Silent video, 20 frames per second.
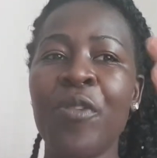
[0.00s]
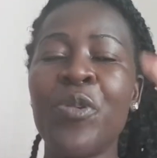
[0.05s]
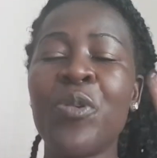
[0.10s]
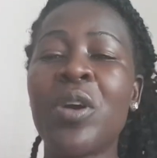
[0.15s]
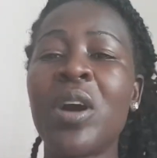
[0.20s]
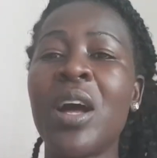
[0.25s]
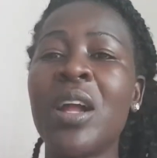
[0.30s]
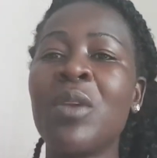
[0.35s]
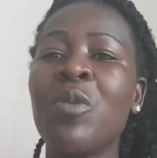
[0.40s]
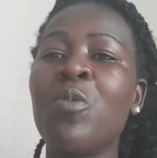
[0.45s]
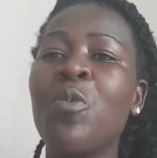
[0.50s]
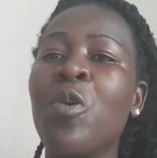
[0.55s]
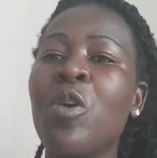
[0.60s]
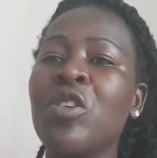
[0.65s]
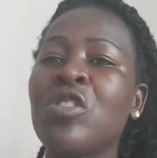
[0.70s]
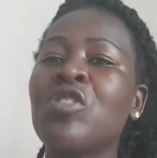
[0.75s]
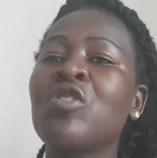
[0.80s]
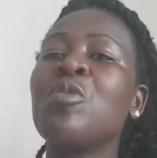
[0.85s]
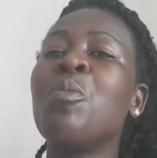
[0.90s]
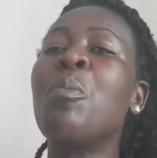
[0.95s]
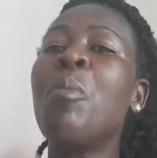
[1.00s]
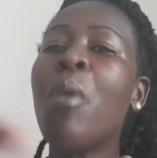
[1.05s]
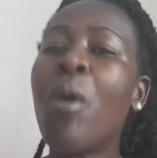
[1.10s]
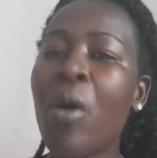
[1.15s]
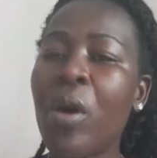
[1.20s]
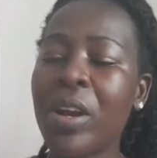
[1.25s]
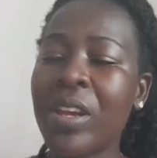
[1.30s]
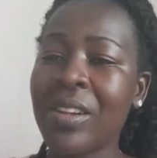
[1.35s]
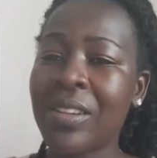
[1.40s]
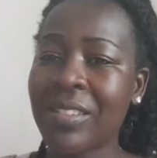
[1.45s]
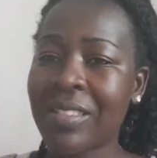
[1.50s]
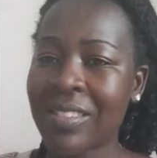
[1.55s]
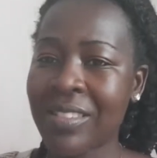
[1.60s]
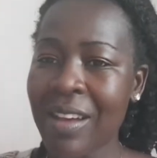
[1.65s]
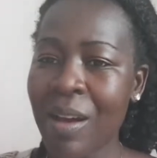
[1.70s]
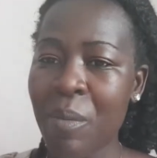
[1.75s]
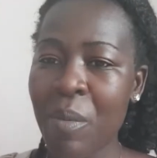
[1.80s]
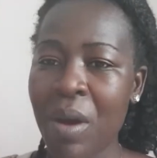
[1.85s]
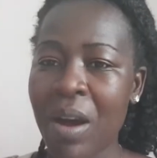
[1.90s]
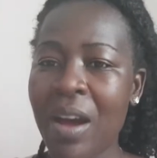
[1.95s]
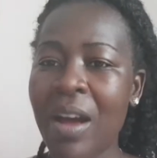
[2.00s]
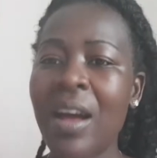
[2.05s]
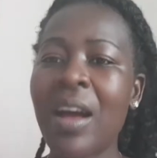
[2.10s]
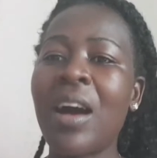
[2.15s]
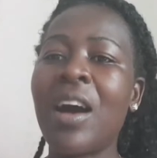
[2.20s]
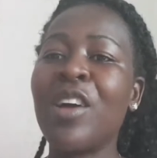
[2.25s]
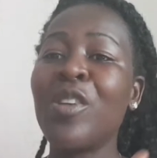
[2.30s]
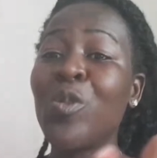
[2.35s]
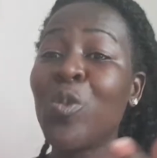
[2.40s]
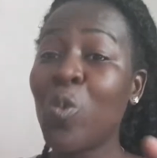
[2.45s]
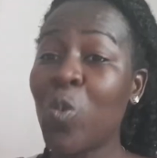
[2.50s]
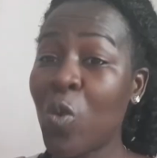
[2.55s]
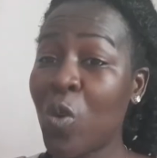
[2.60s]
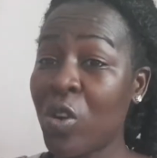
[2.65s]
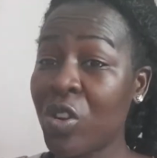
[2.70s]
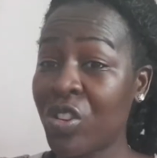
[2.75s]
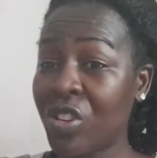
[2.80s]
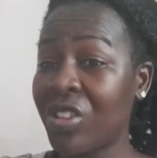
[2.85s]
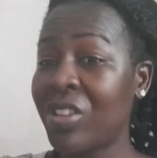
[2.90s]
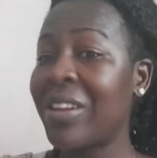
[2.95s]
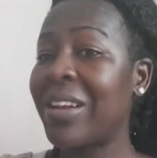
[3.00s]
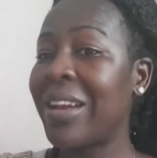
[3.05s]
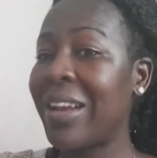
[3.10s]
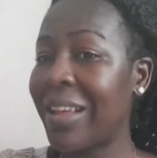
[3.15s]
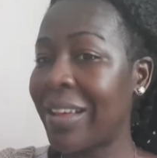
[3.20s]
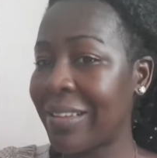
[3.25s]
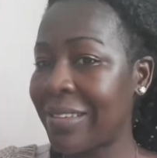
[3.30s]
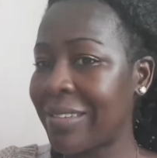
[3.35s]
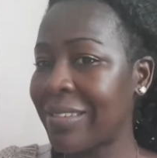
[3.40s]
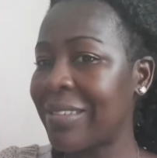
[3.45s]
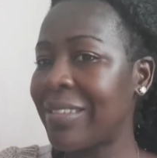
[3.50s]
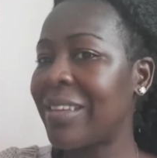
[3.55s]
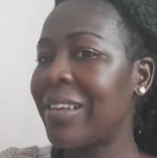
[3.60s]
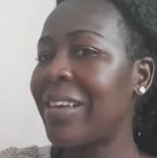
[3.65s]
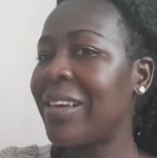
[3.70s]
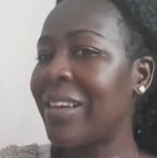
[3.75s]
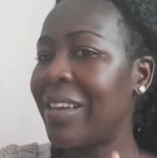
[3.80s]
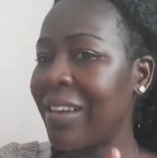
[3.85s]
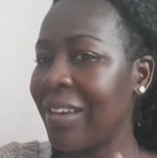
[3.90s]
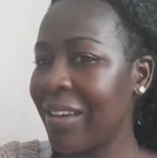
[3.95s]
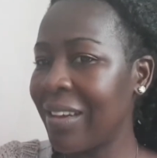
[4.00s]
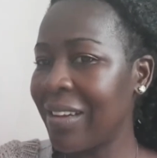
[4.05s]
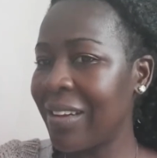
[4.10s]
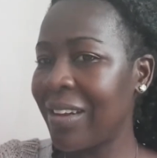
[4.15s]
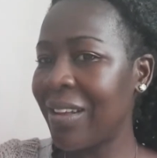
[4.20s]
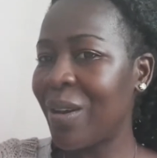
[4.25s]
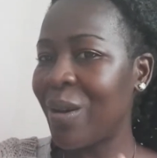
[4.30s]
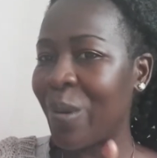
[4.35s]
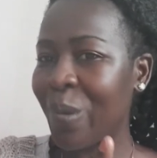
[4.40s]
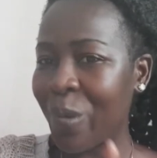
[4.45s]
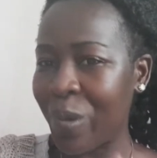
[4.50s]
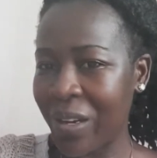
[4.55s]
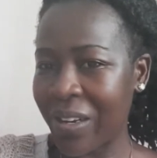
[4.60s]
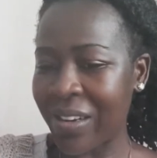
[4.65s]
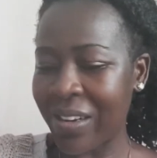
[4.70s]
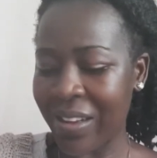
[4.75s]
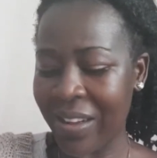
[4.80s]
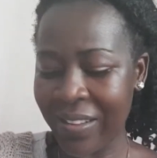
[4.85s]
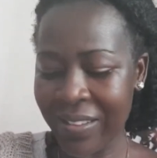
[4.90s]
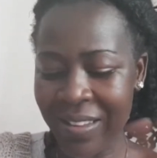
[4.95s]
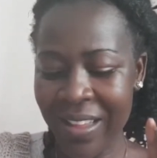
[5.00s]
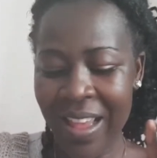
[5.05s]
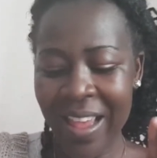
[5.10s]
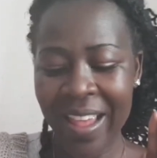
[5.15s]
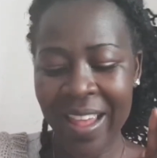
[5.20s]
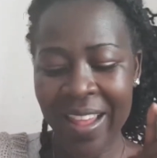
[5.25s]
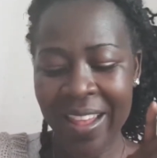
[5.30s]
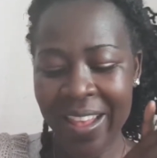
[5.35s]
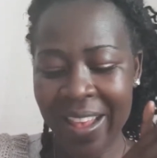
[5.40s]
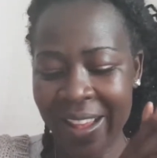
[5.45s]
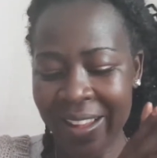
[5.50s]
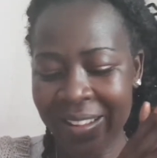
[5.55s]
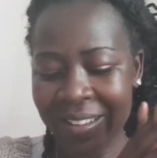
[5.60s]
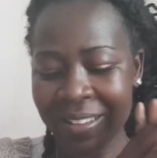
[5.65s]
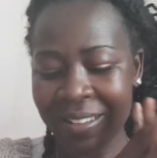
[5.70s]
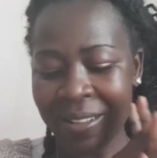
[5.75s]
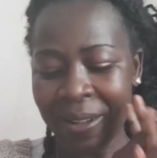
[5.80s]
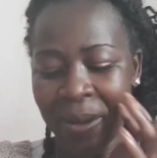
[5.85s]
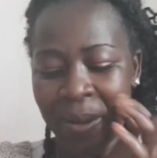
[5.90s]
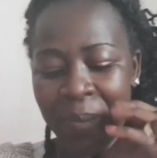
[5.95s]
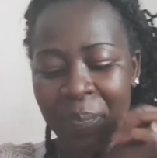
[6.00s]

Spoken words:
you can wash more in summer and wash less in winters. Yes,